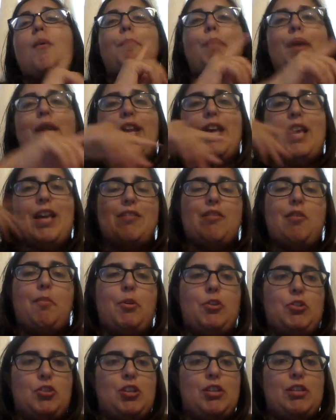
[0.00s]
But in
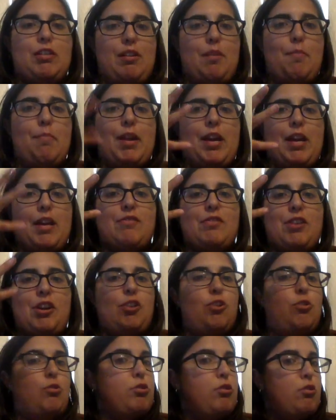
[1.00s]
Dare
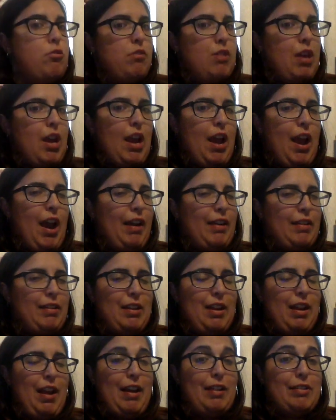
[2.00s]
You To, they
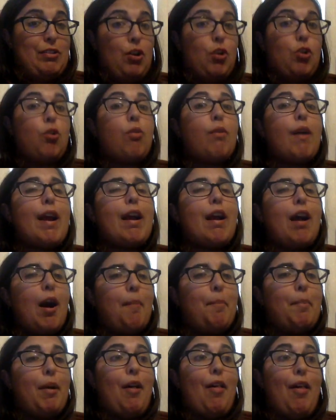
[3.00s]
acted as a great
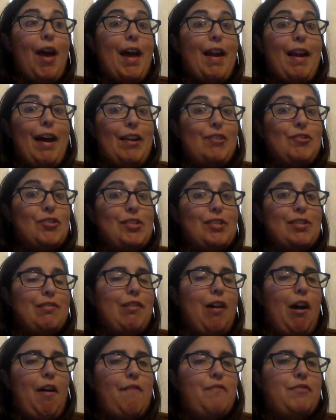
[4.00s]
couple, and I just
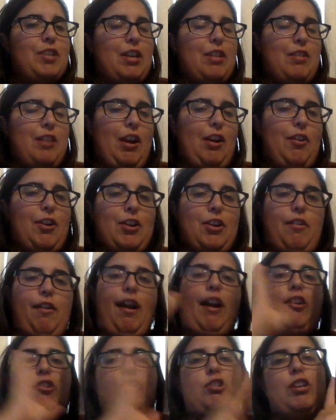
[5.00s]
loved their
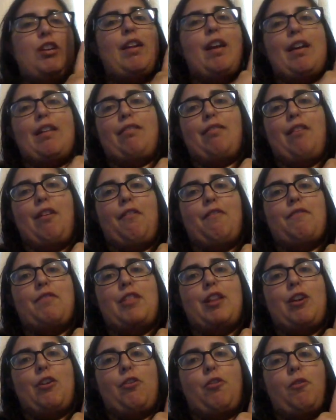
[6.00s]
interaction and loved
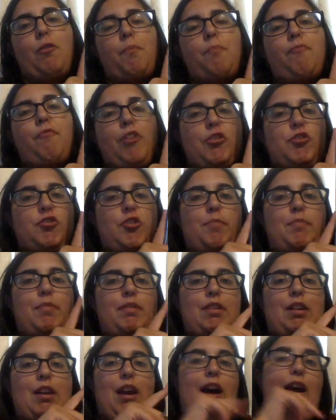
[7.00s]
their friendship that
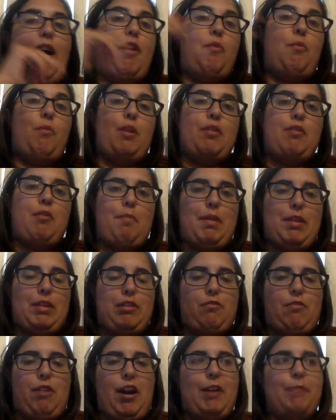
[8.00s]
they had with Beth
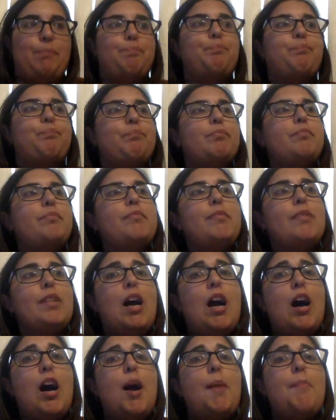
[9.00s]
and
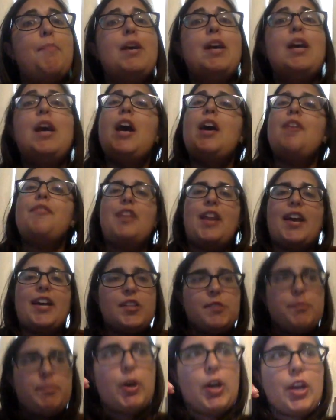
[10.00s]
Ryan. The
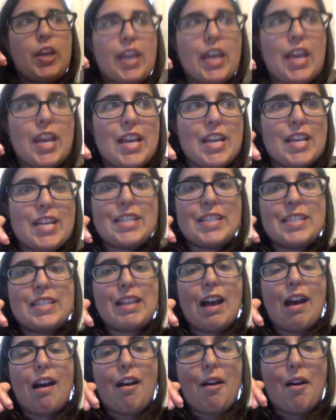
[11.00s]
next book is,
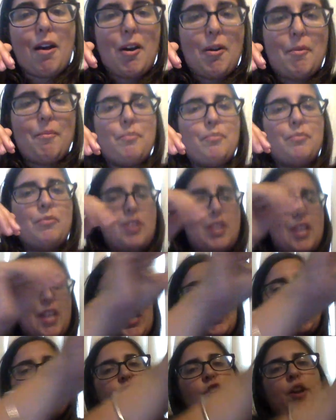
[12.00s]
the
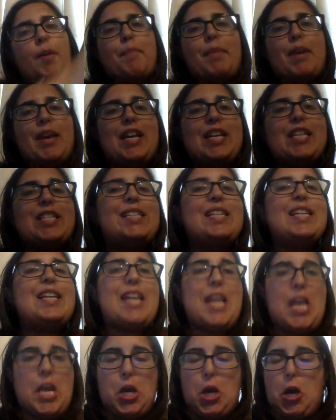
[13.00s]
next ship is
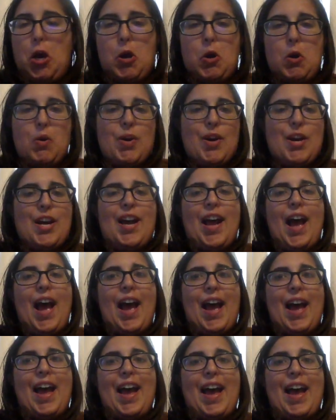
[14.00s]
Nico
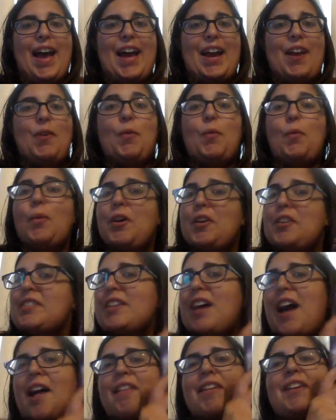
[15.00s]
and Will
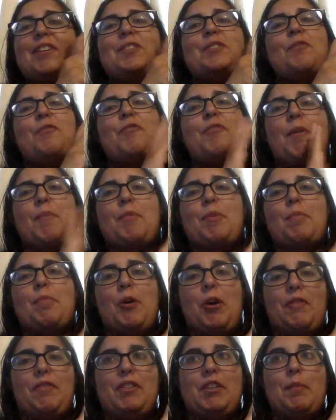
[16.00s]
Salas from the
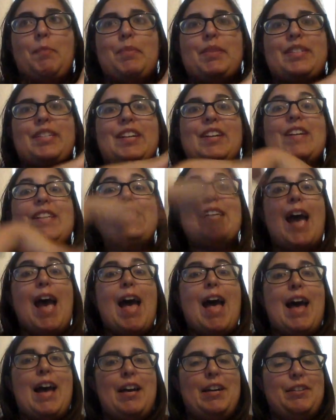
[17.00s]
Blood of Olympus series
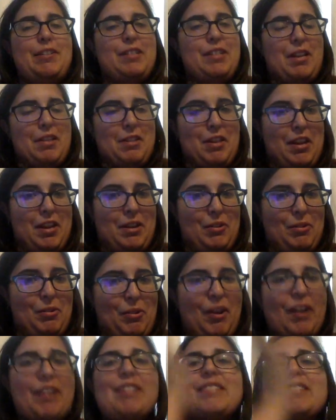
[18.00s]
and the Hidden
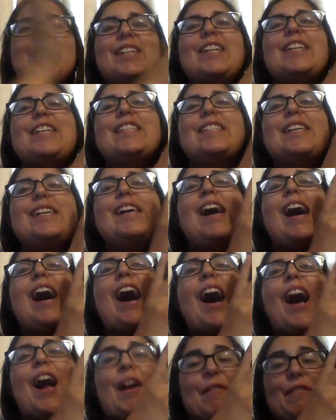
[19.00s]
Oracle series.
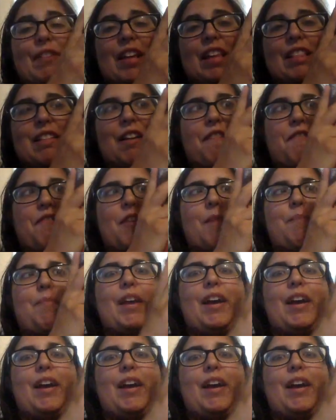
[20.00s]
I really love them.